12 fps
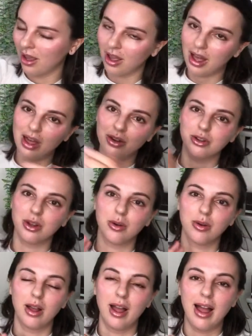I don't know.
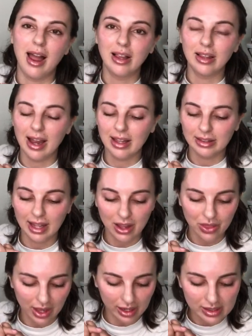I like
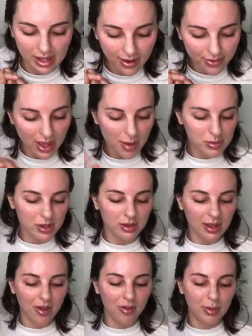the idea of the Amazon lives,